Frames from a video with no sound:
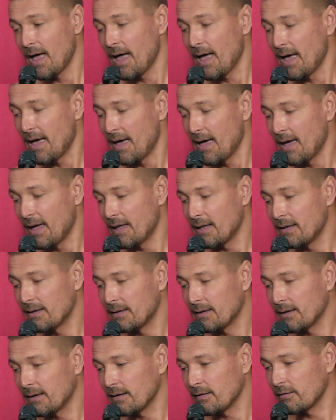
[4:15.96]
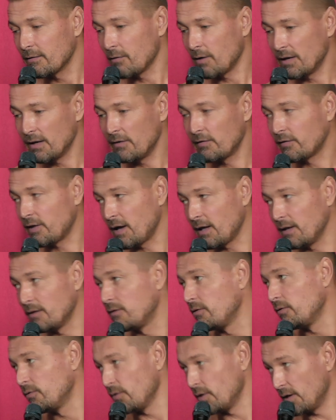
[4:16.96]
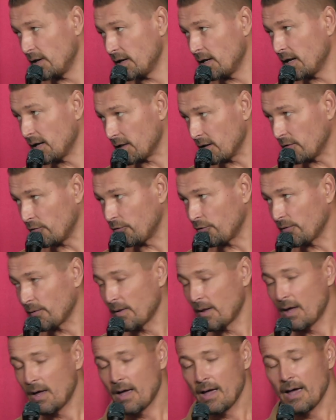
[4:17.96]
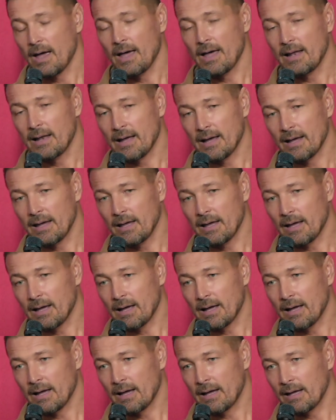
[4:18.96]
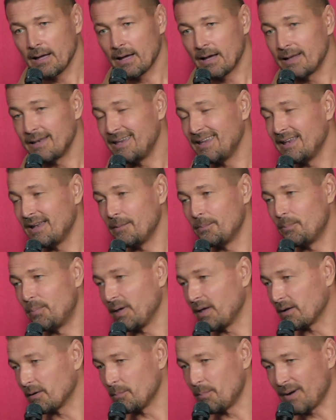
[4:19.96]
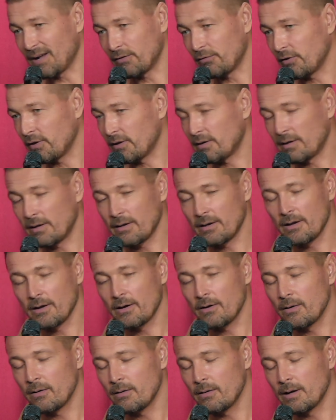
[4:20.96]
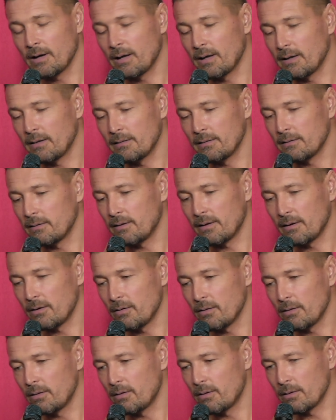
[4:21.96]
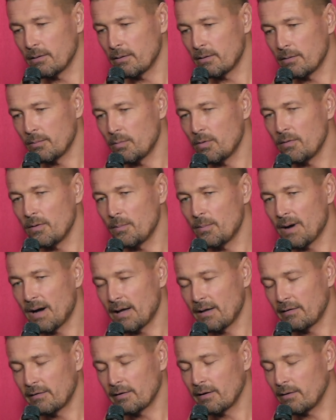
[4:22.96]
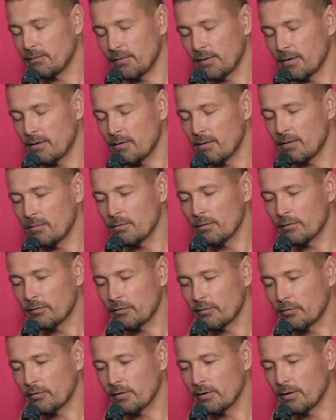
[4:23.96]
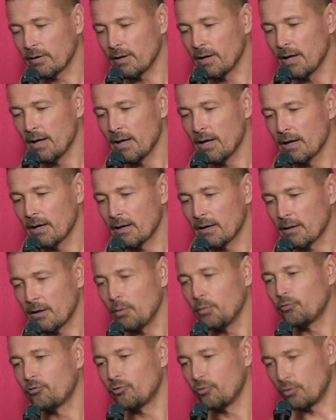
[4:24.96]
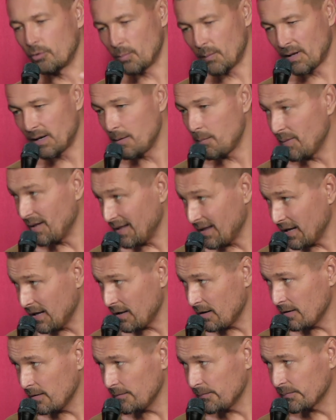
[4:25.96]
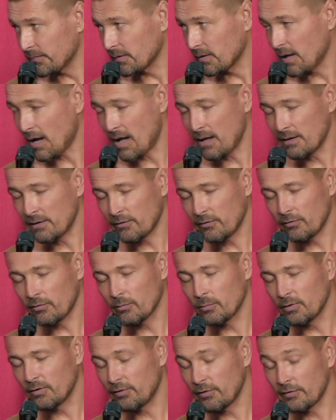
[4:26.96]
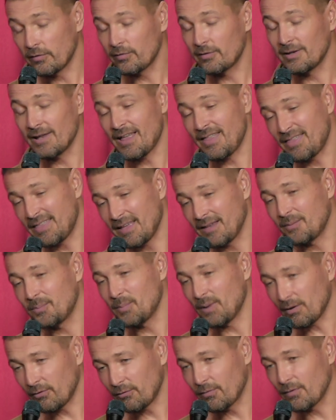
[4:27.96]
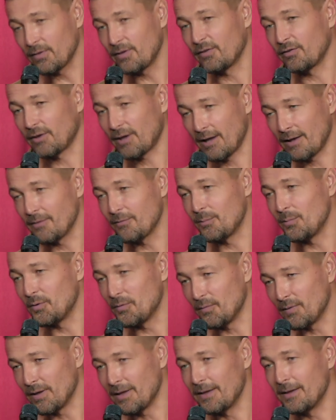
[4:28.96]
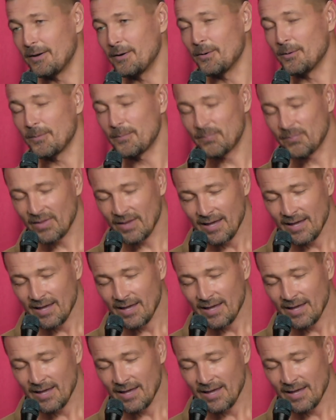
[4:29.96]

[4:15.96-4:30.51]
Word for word: And so I decided to do it in English, and I, I I, needed bigger budget, you know, and you know the the movie by itself, you know, it was uh, close to twenty million dollars, which is not that much for this kind of movie, you know.